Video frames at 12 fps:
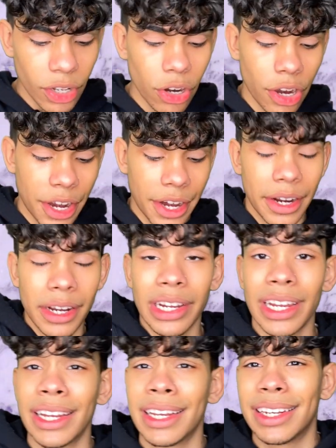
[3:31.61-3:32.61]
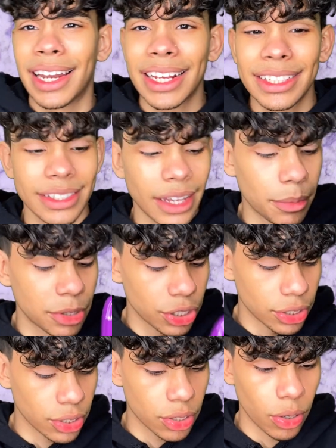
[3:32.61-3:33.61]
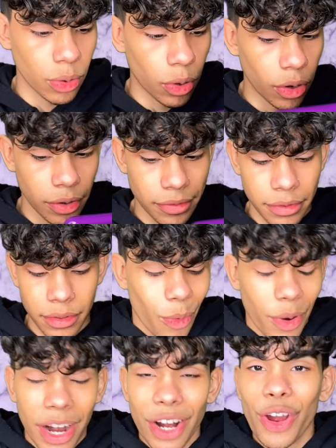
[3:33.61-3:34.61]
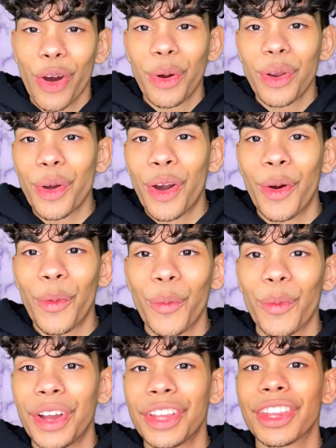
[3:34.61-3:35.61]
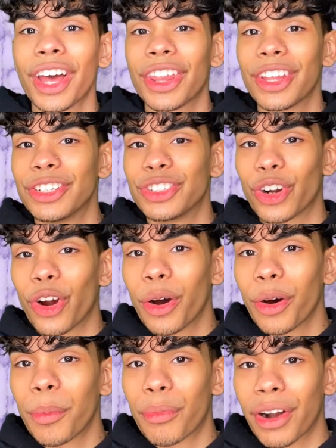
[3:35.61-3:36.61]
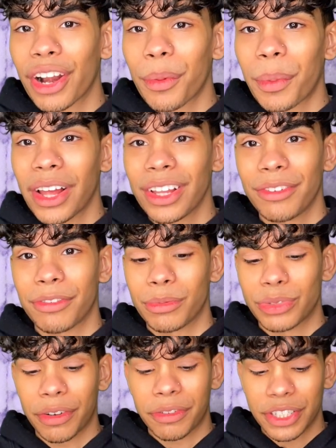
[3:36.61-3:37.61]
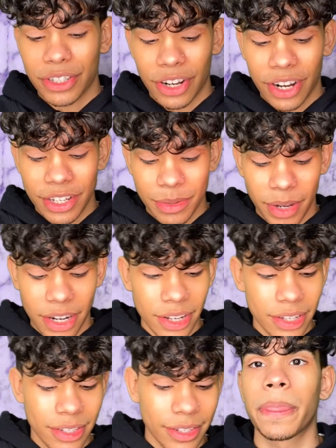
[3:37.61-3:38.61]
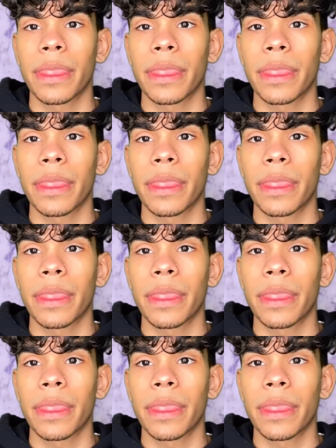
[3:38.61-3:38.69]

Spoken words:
All right. Next, I'm gonna just go off. We're gonna go in with the Jawbreaker palette from Jeffree Star Cosmetics.